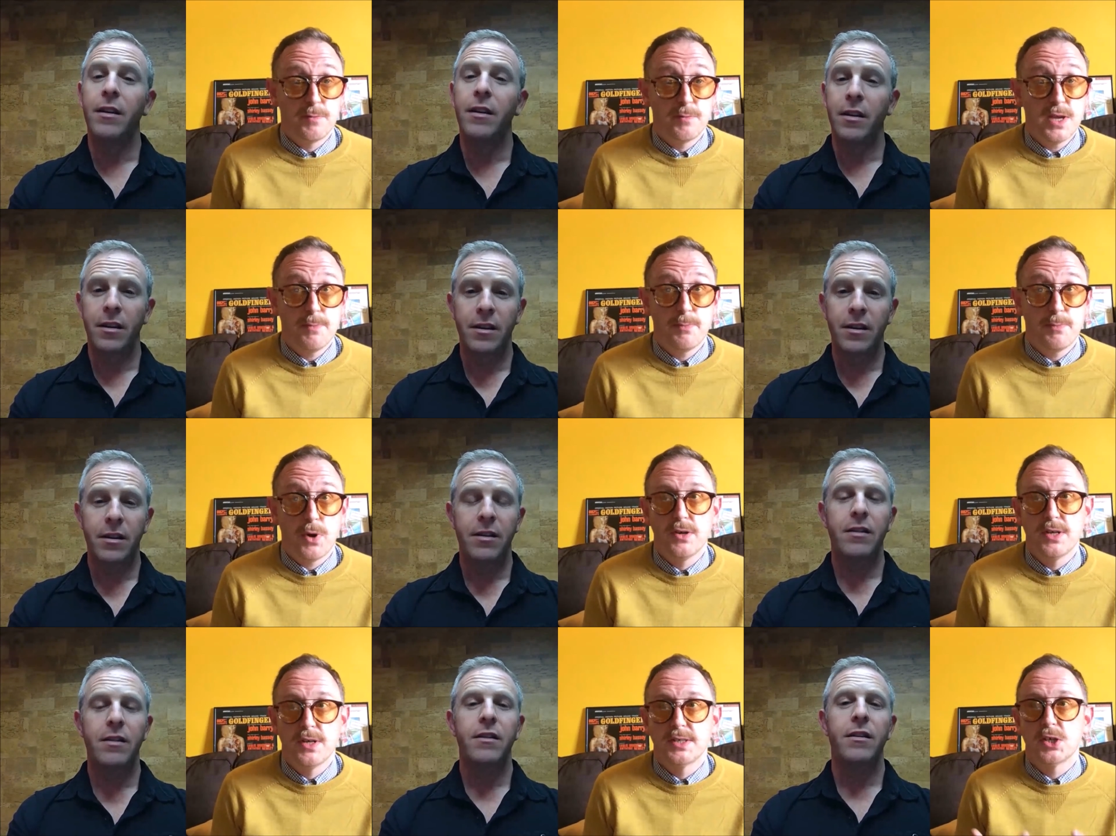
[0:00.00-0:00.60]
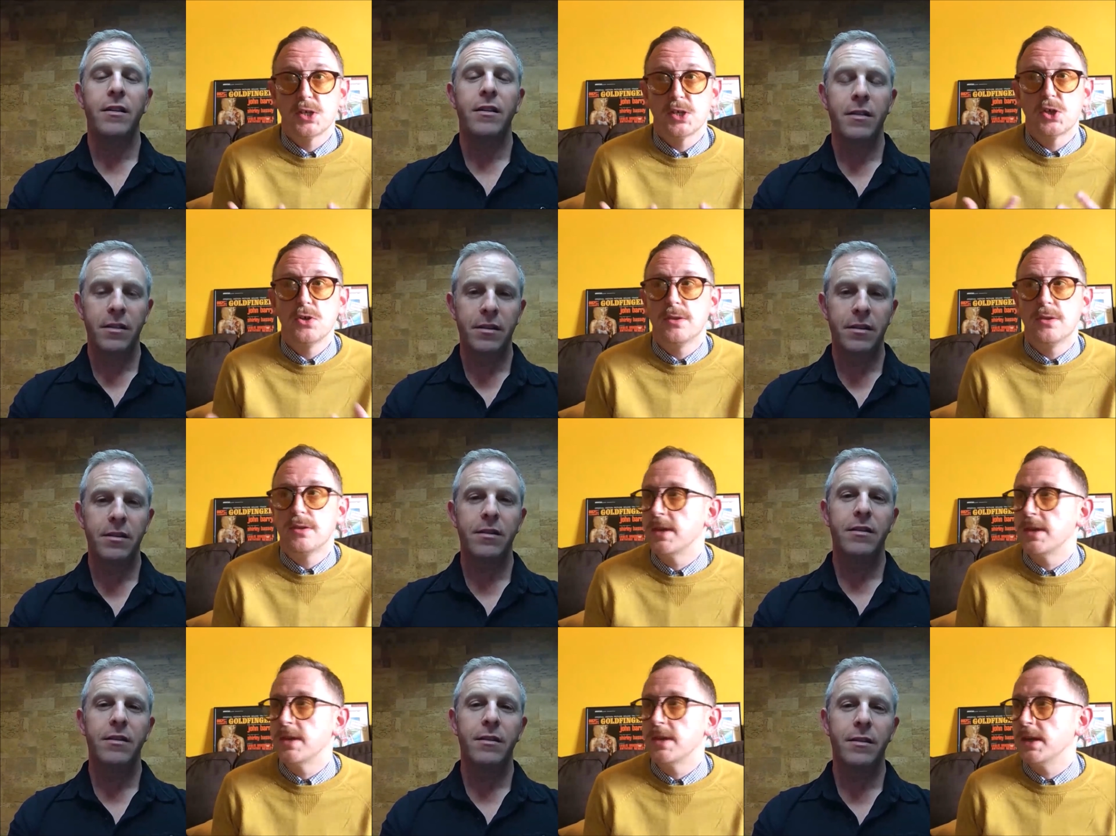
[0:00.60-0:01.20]
Speaker 1: For me, Bond is a
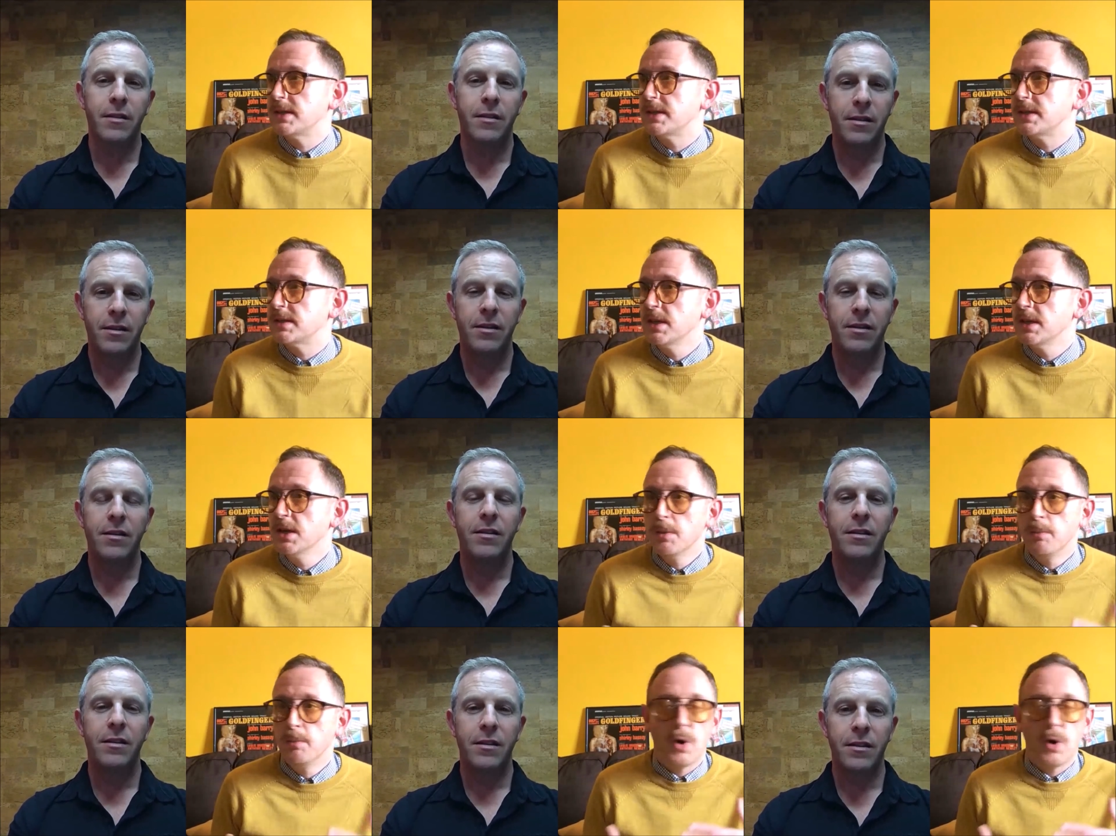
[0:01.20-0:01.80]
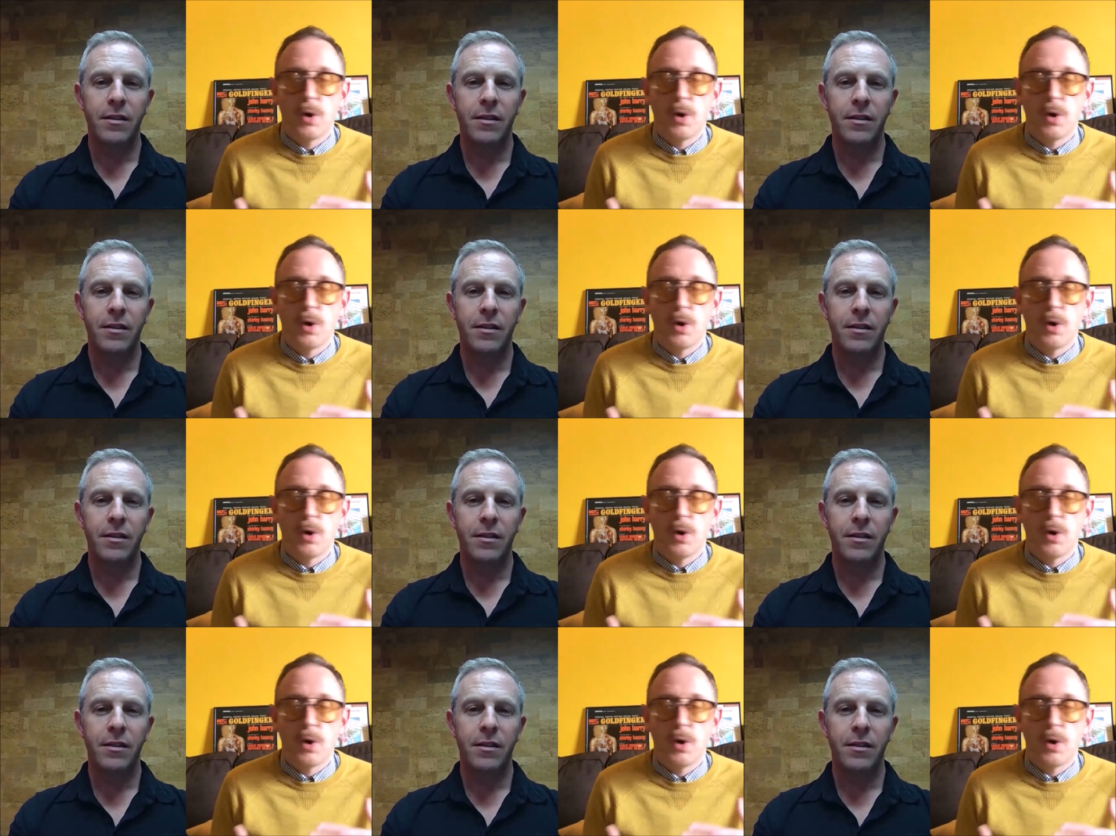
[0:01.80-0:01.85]
good thing. It's